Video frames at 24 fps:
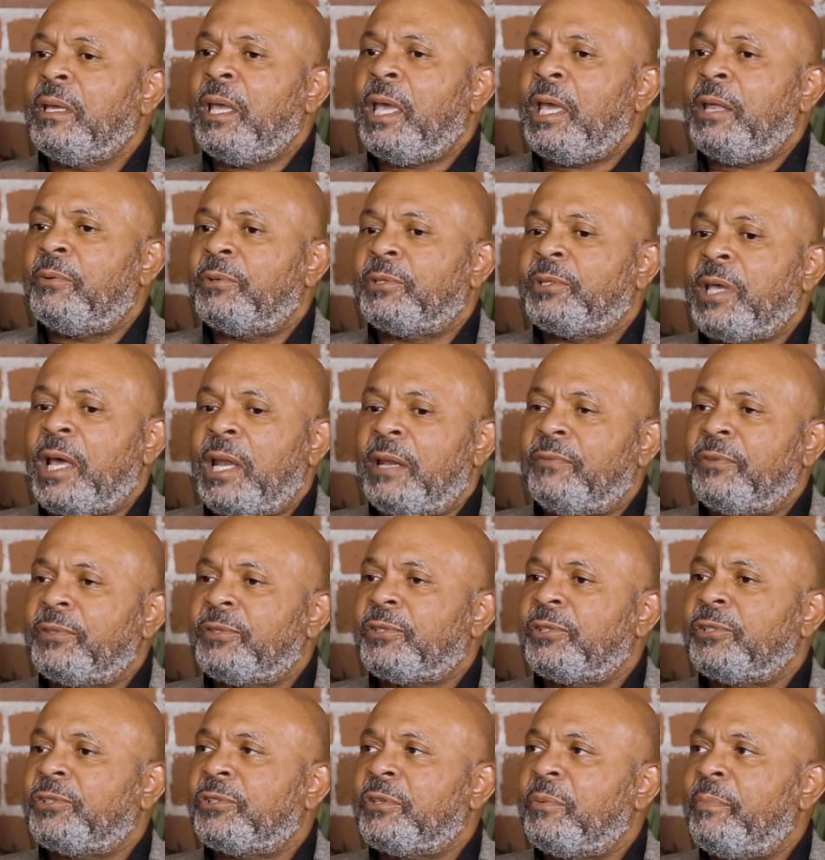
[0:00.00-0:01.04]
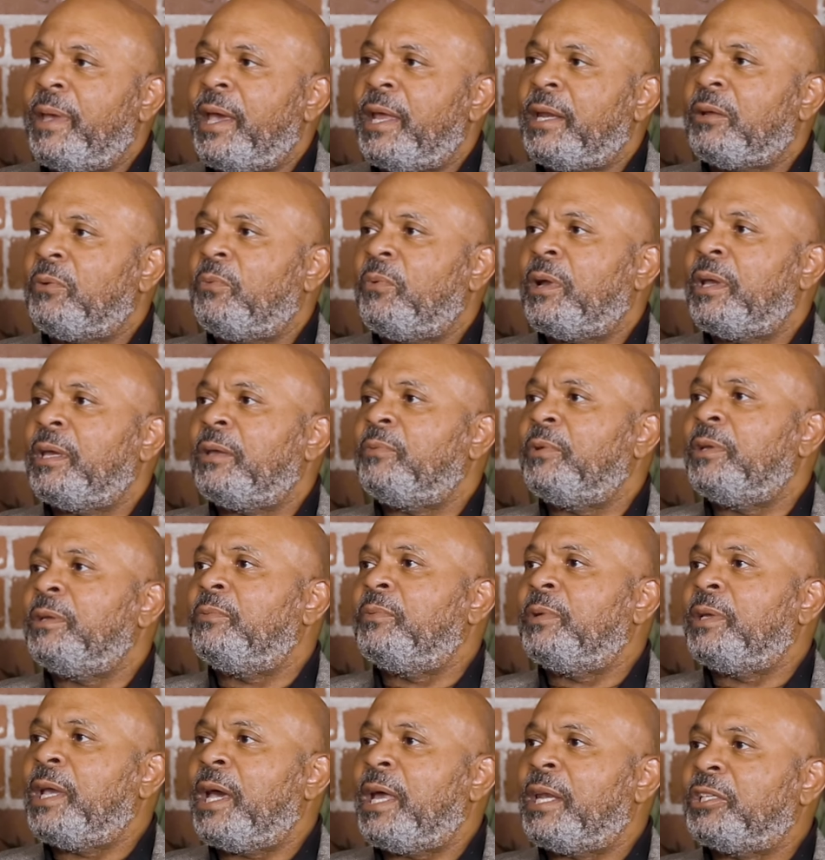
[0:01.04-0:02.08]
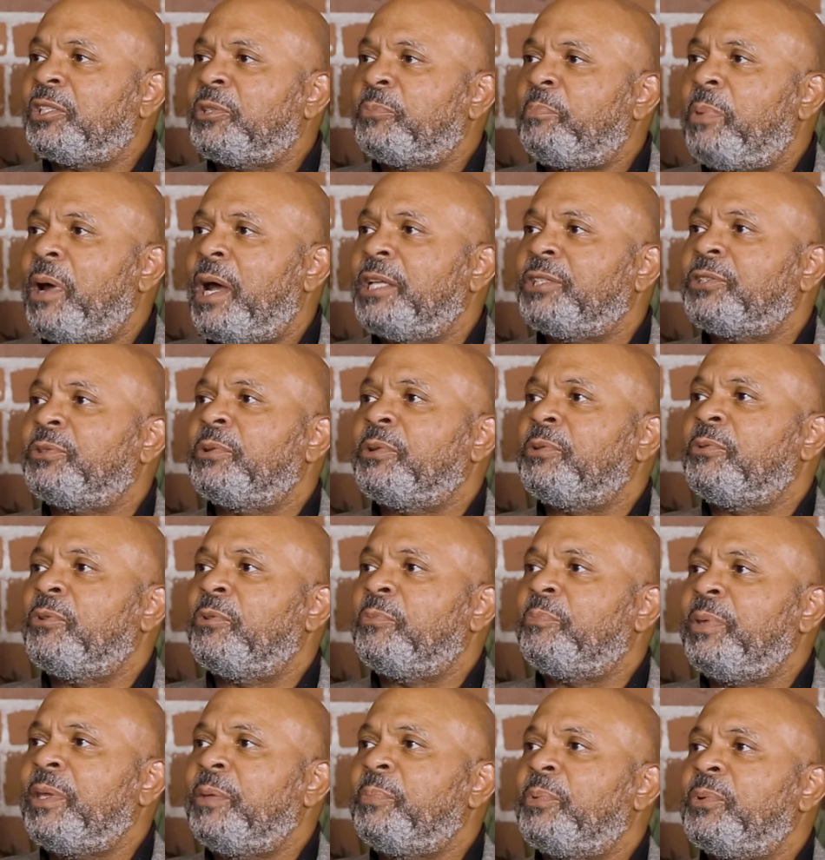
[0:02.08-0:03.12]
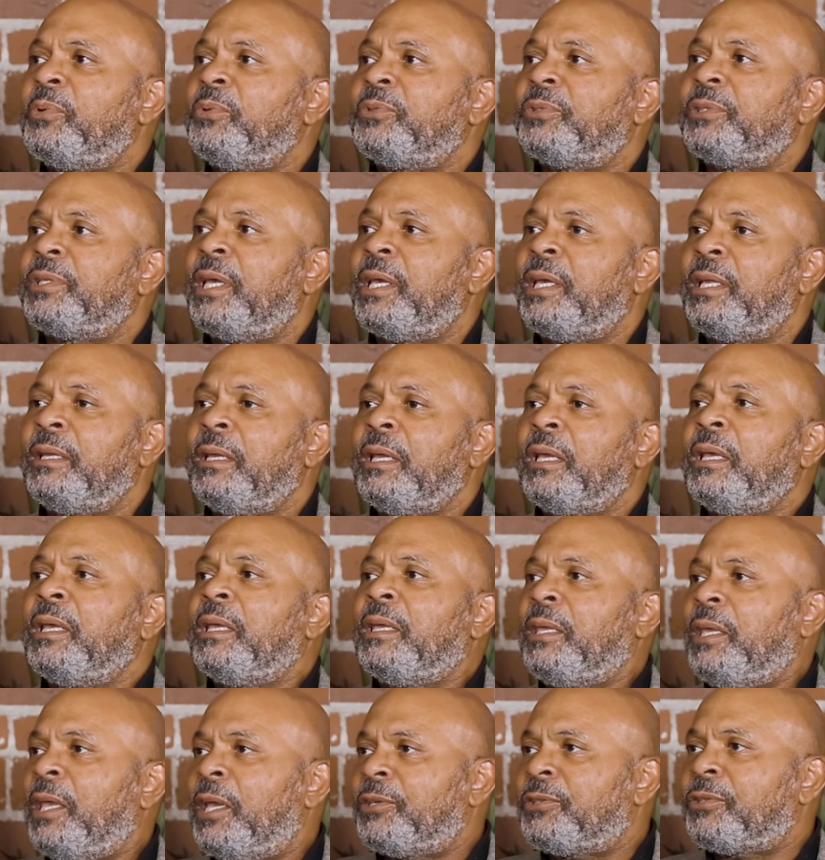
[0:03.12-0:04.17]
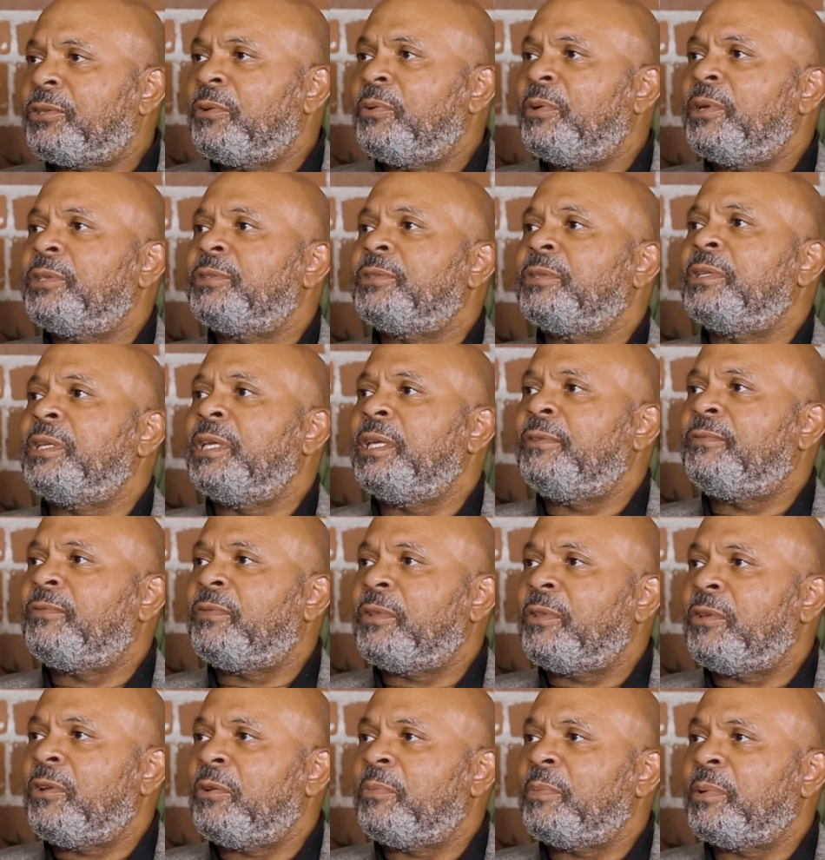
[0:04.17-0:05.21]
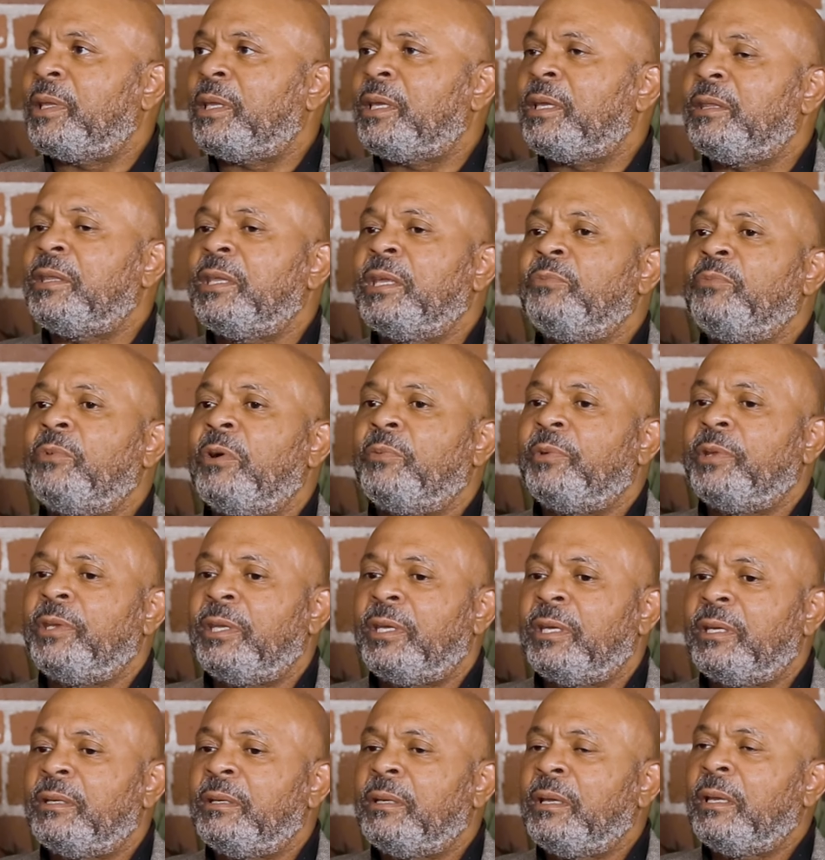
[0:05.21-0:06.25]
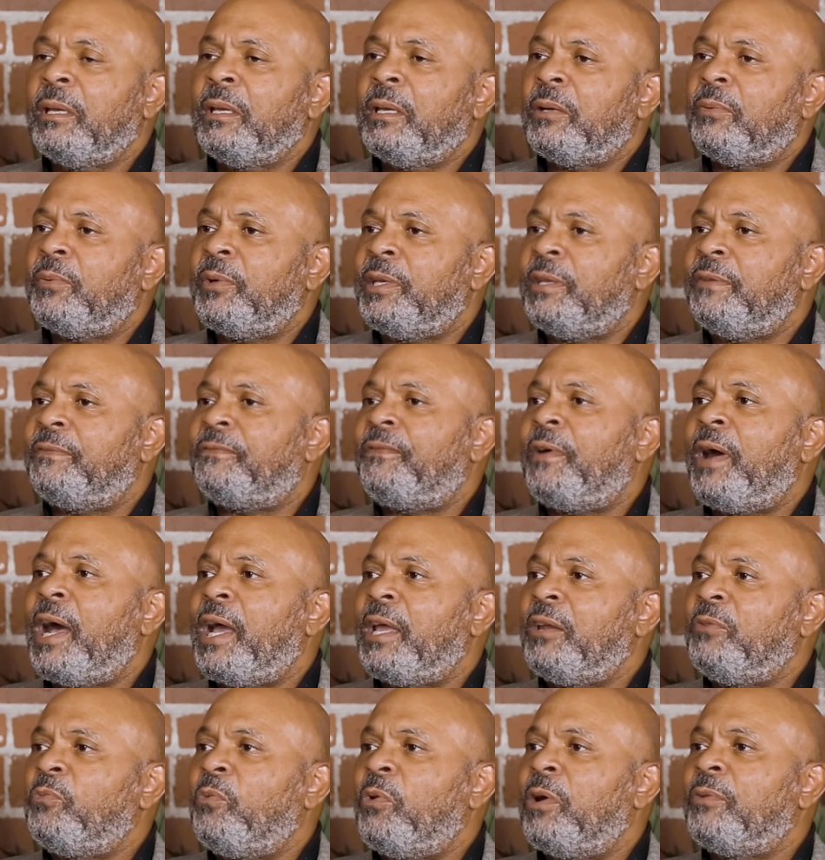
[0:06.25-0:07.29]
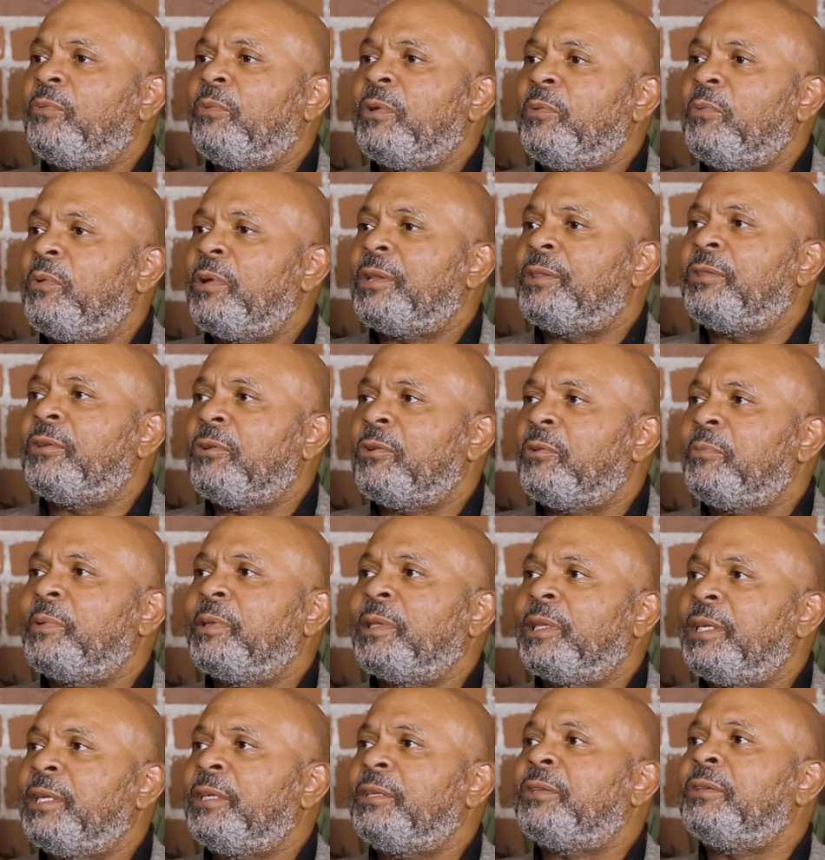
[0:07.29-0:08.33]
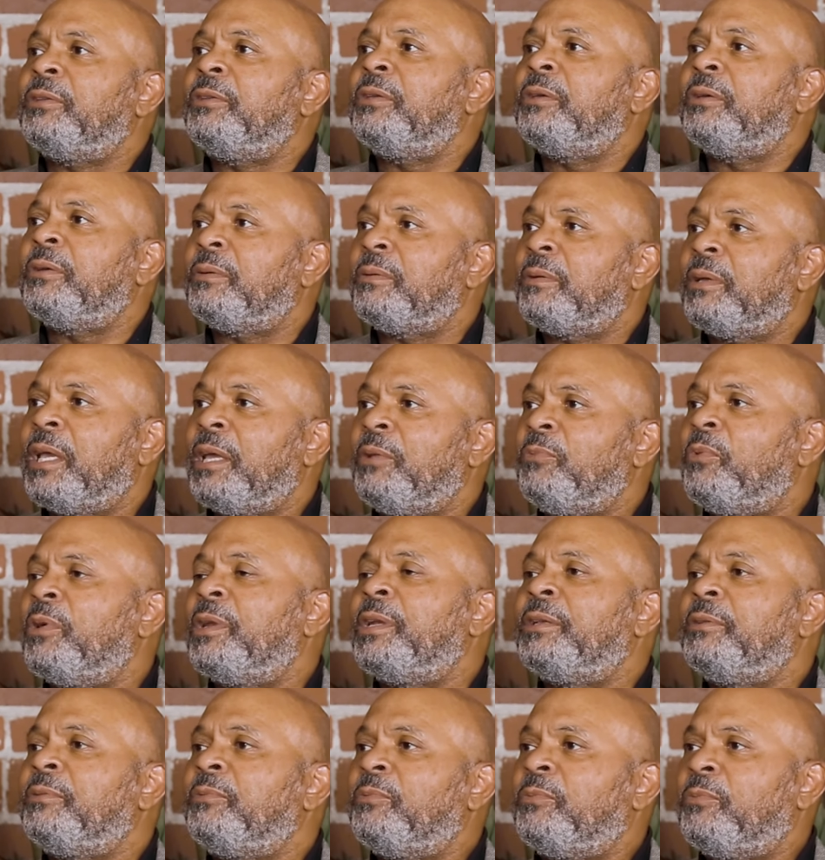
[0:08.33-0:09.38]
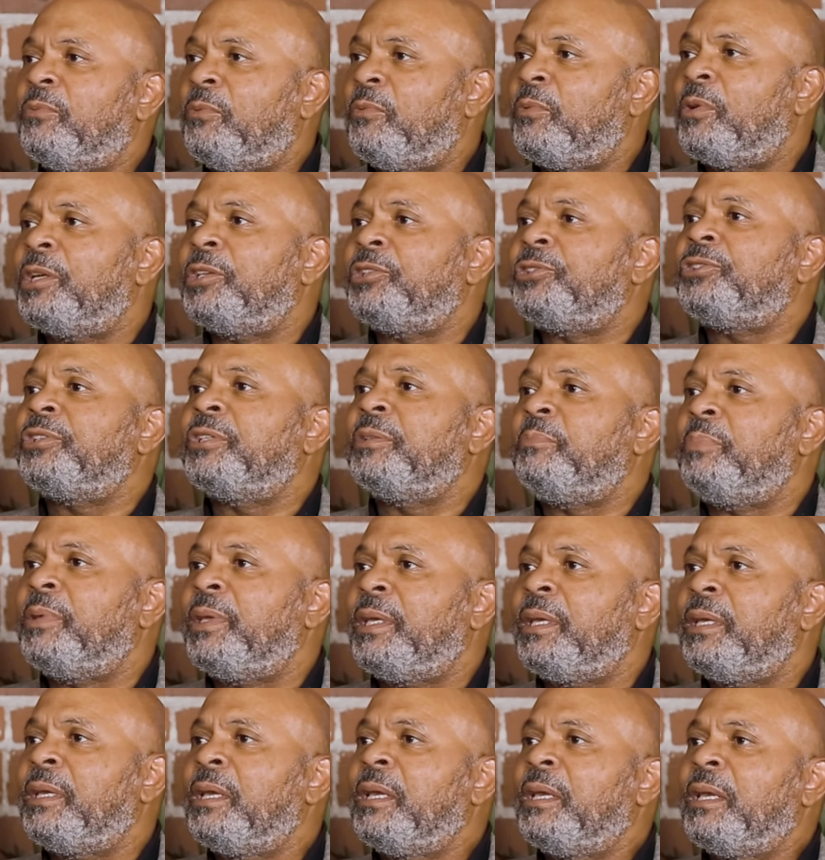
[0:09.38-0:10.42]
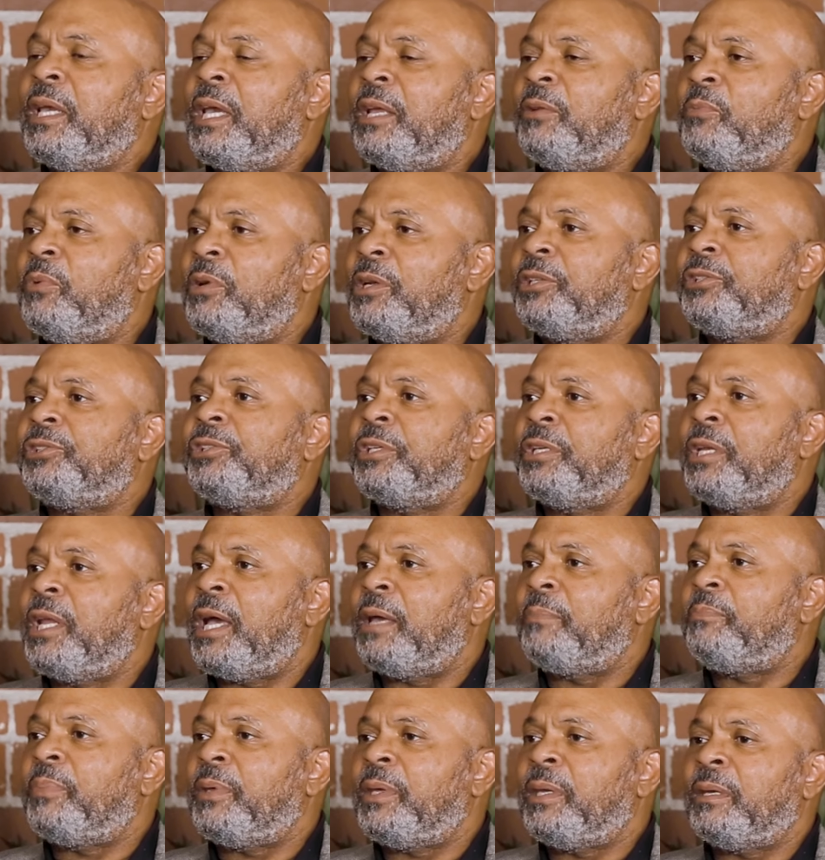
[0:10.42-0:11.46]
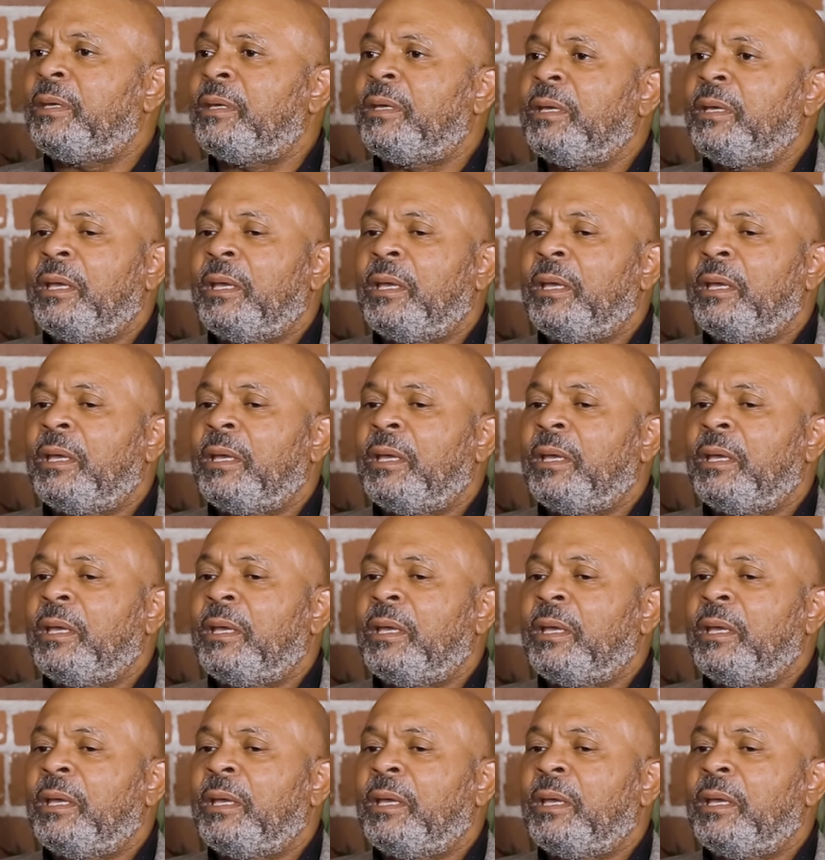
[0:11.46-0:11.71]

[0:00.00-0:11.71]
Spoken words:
And it was kind of a systematic way. We got a sponsoring group, people who said, yes, there is a need for the Urban League. And then what we did, we defined what we wanted the Urban League to do and what it should be and what it should not be.